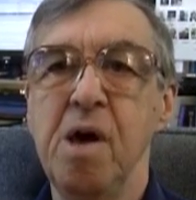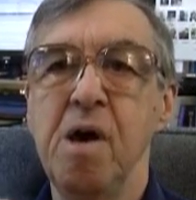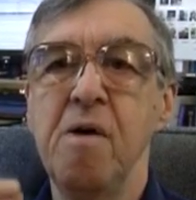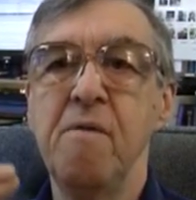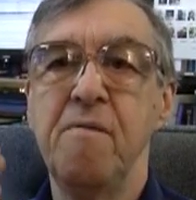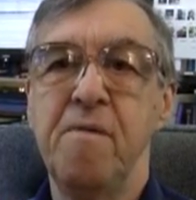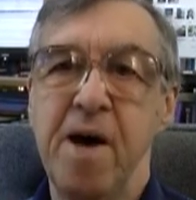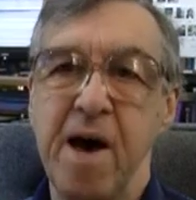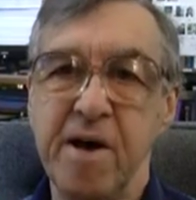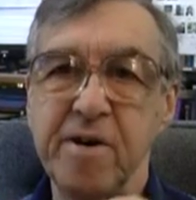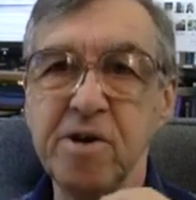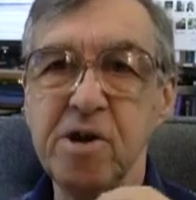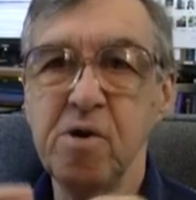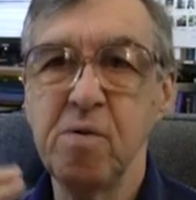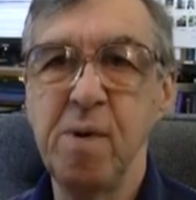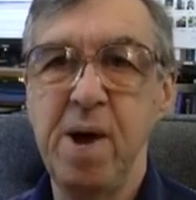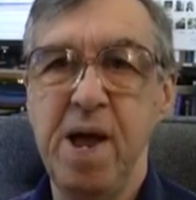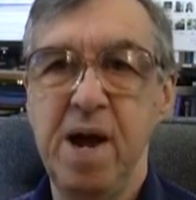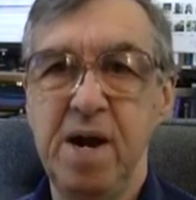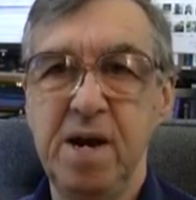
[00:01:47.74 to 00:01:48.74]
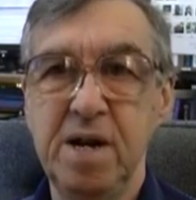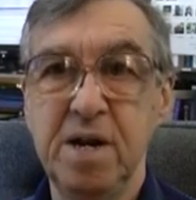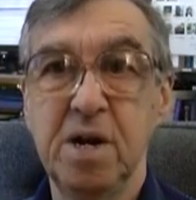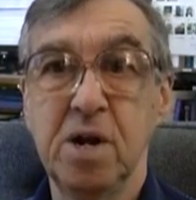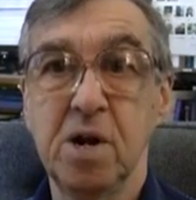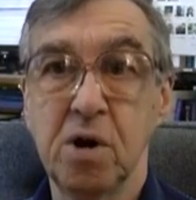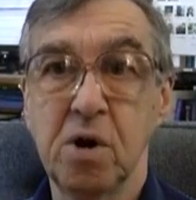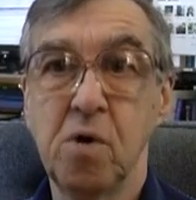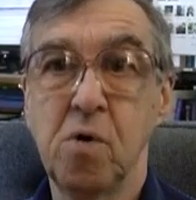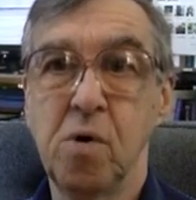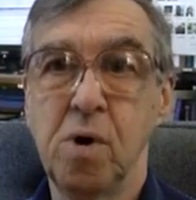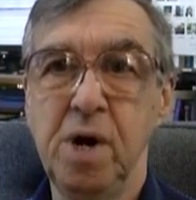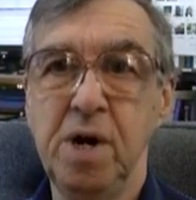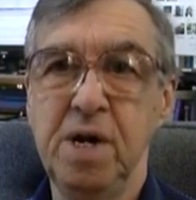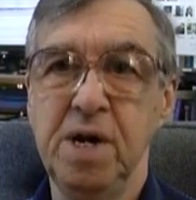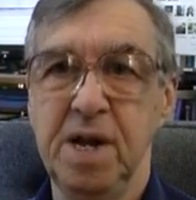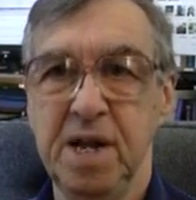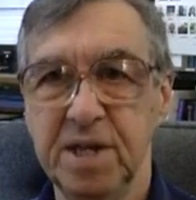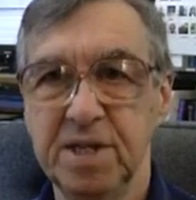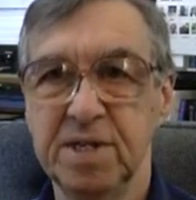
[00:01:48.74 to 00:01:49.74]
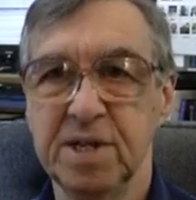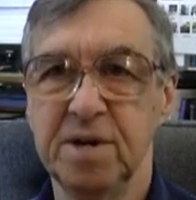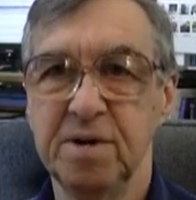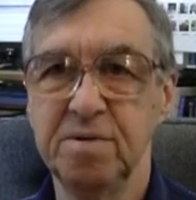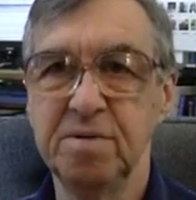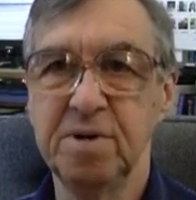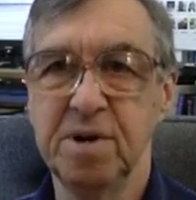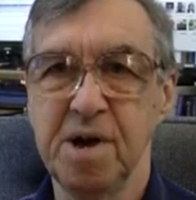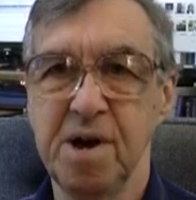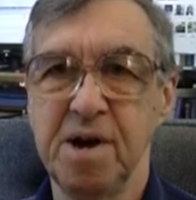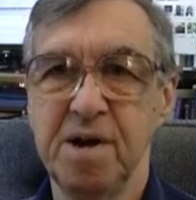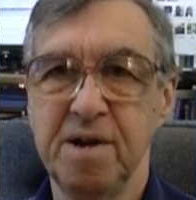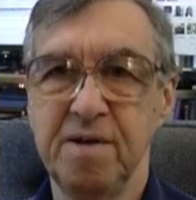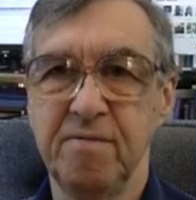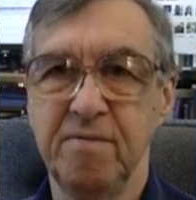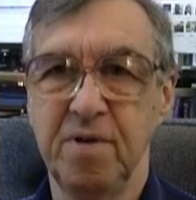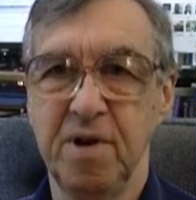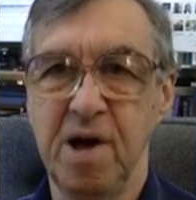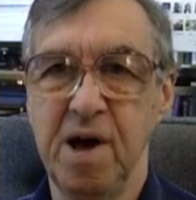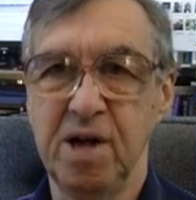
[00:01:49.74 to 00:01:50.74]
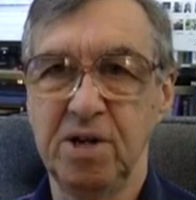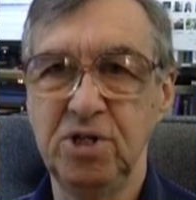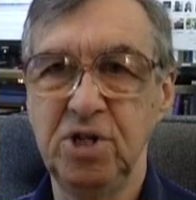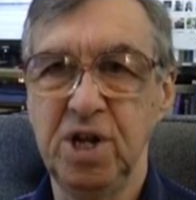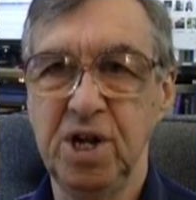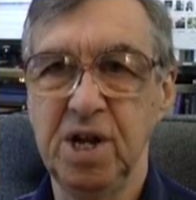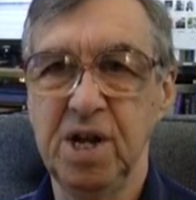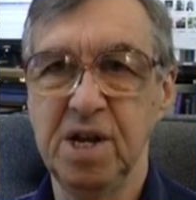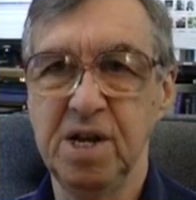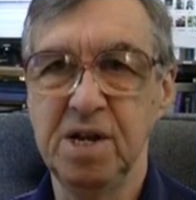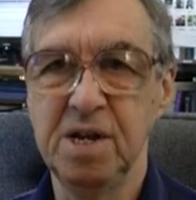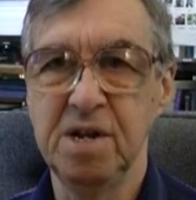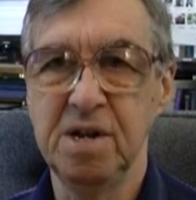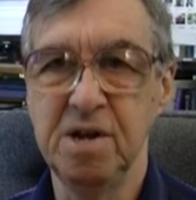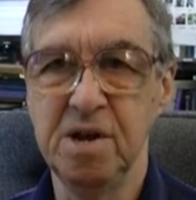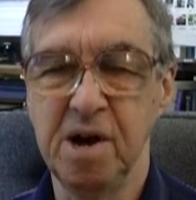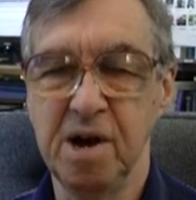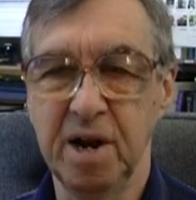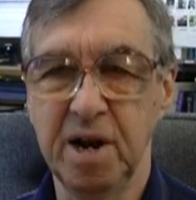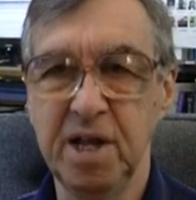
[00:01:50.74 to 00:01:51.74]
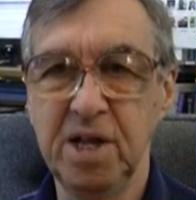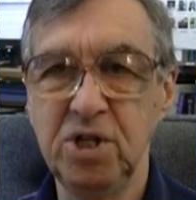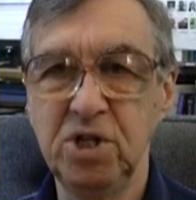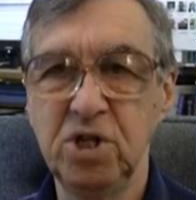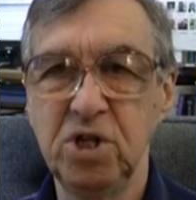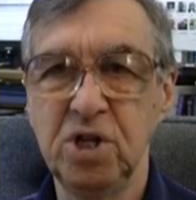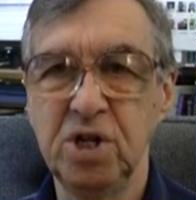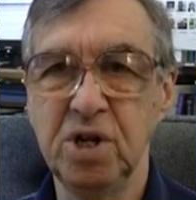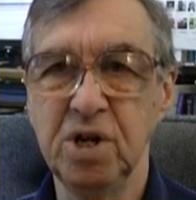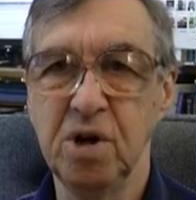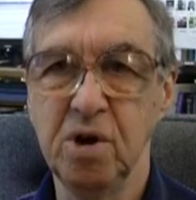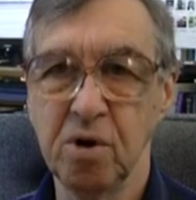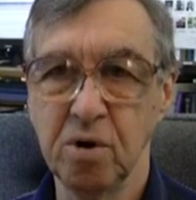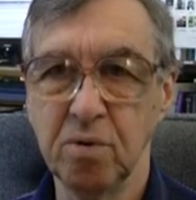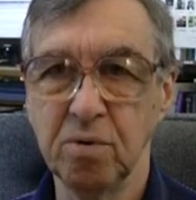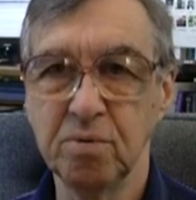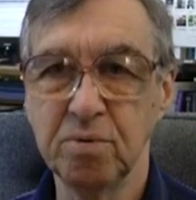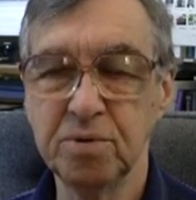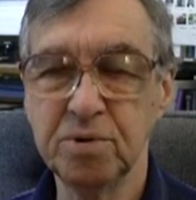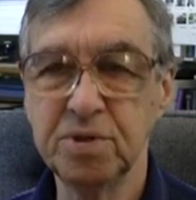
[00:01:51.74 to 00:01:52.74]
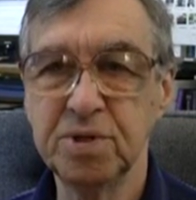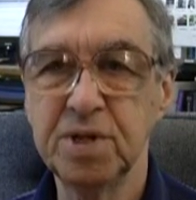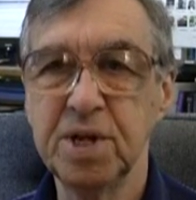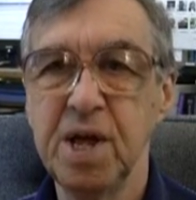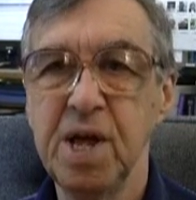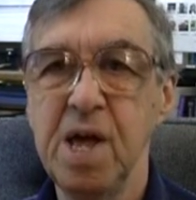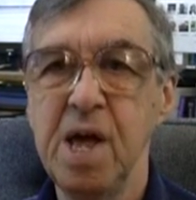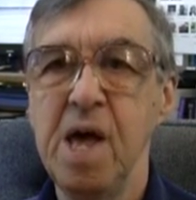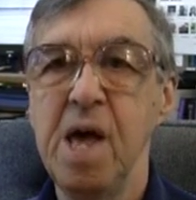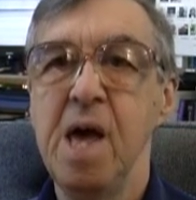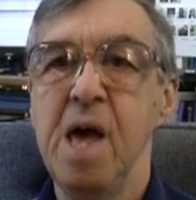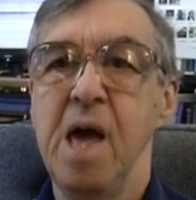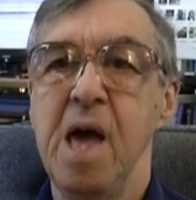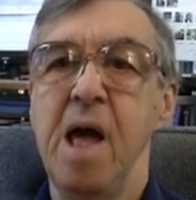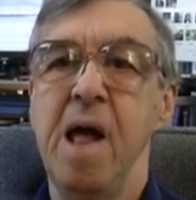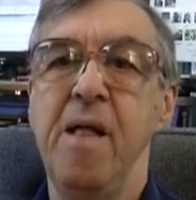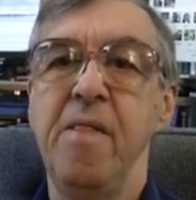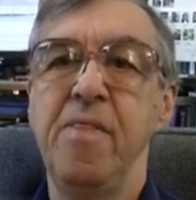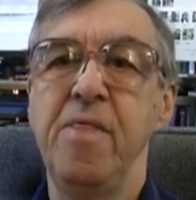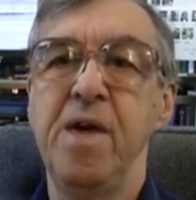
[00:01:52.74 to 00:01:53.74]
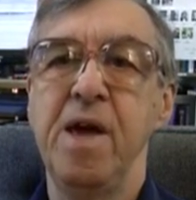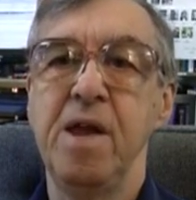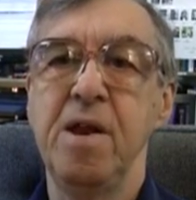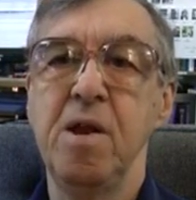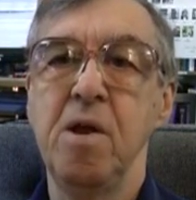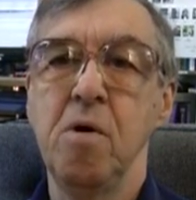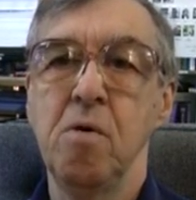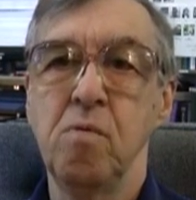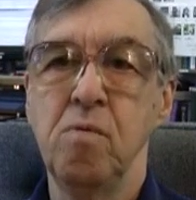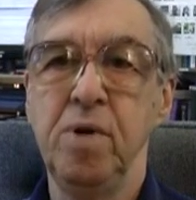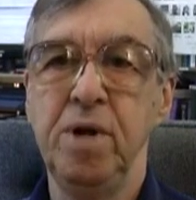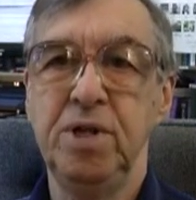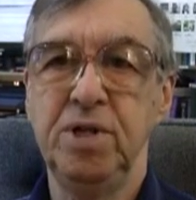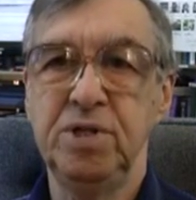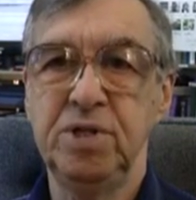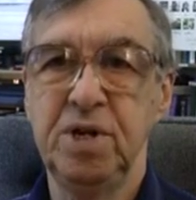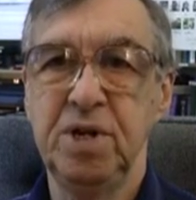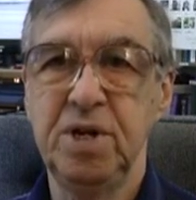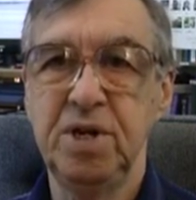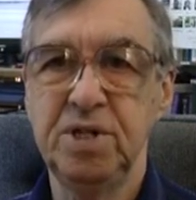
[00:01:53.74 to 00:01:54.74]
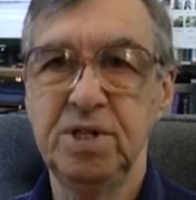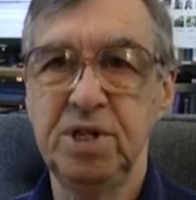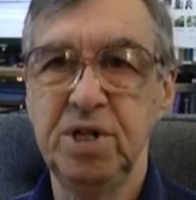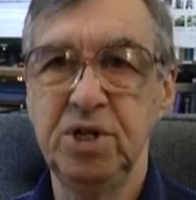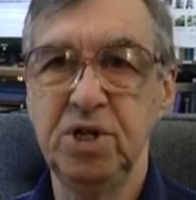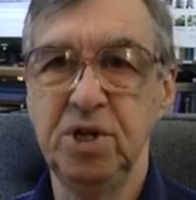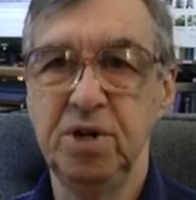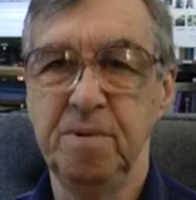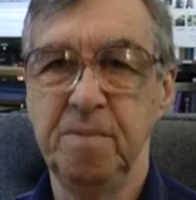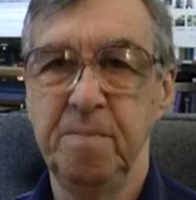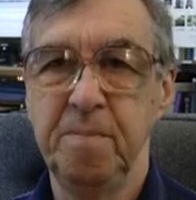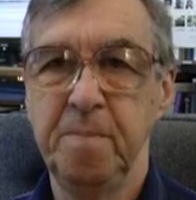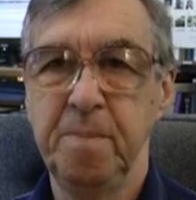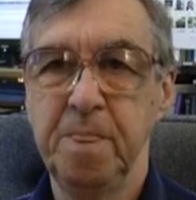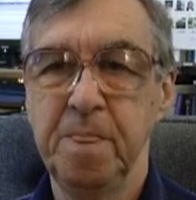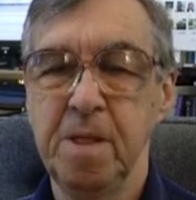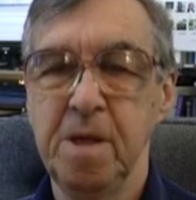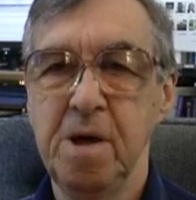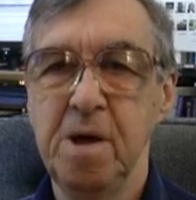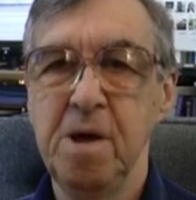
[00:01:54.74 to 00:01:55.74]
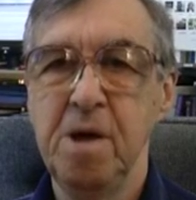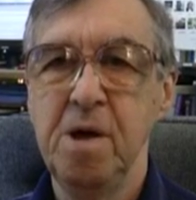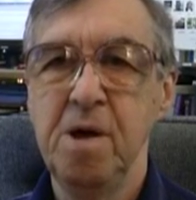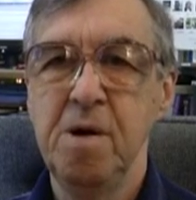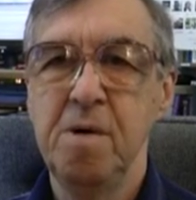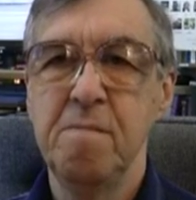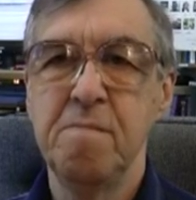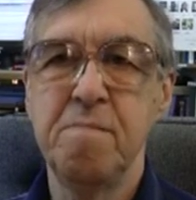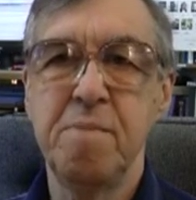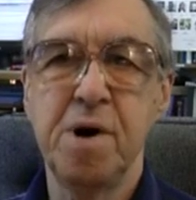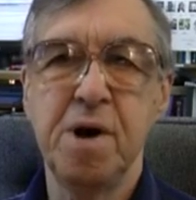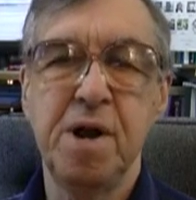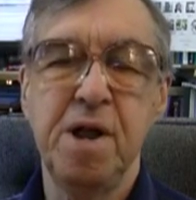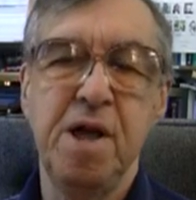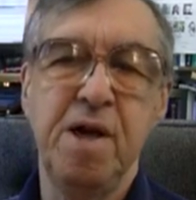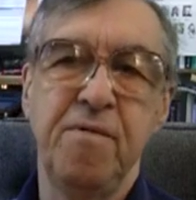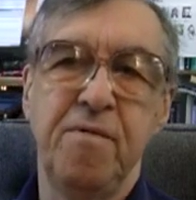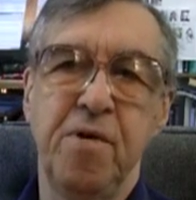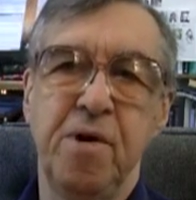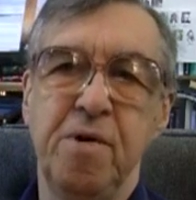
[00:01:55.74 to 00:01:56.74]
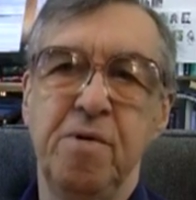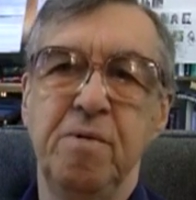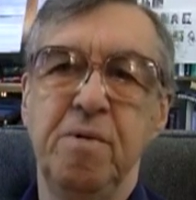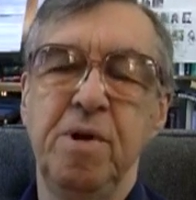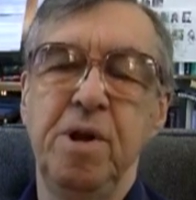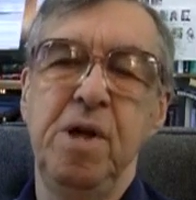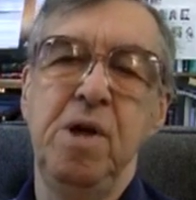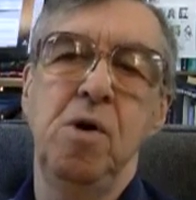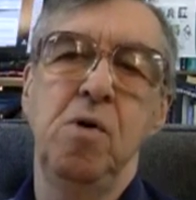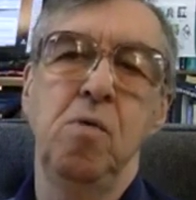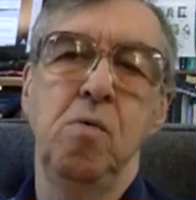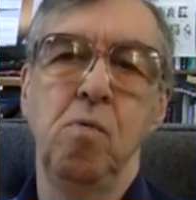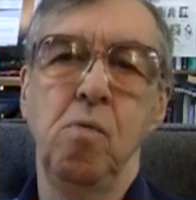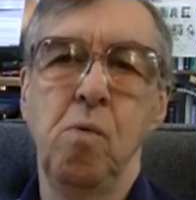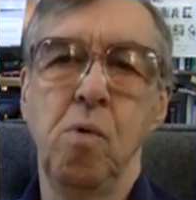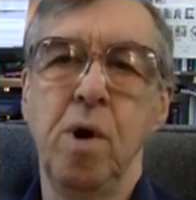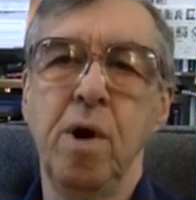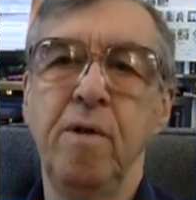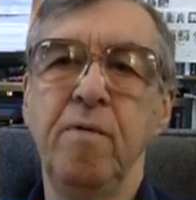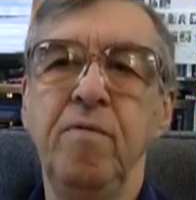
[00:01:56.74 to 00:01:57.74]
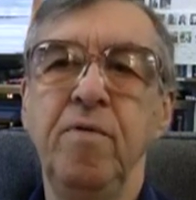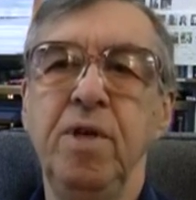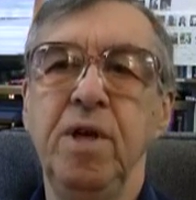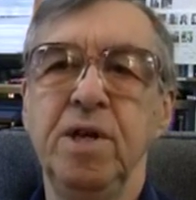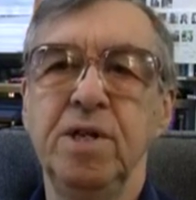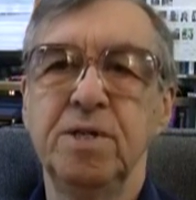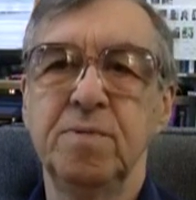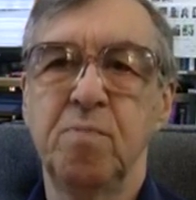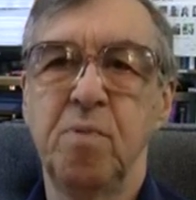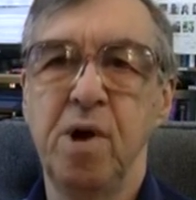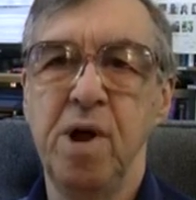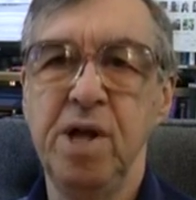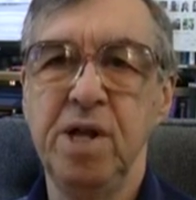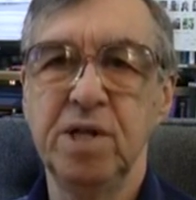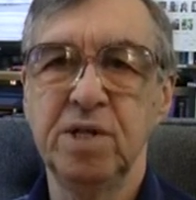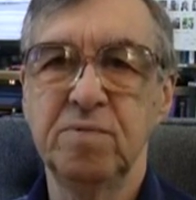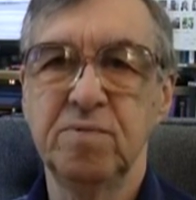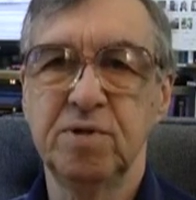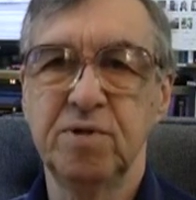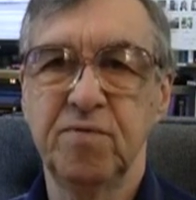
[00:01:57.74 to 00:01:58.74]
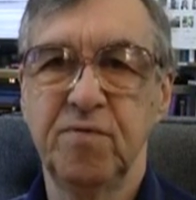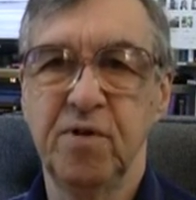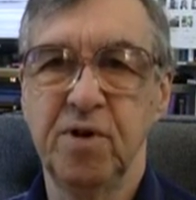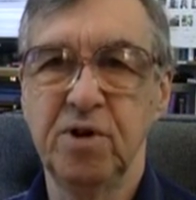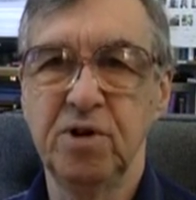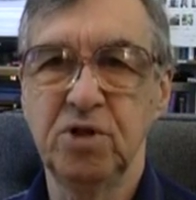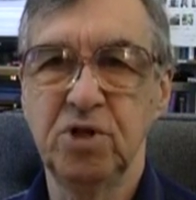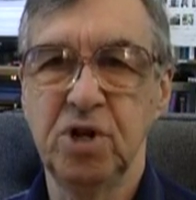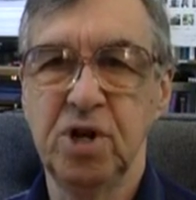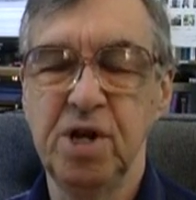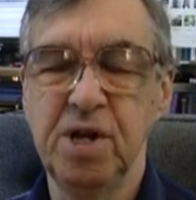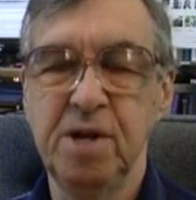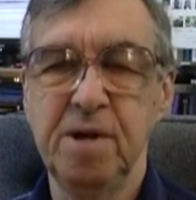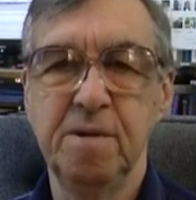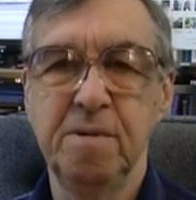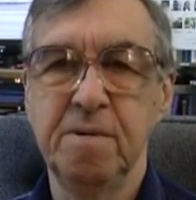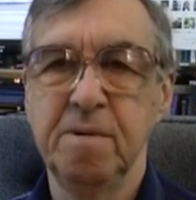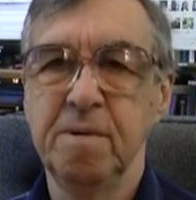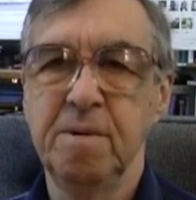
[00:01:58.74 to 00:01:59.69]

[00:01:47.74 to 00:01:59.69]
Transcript: evaluated it according to its own kind of logic and knowledge and goals, and then reached a decision. But if only one of these brains was functioning,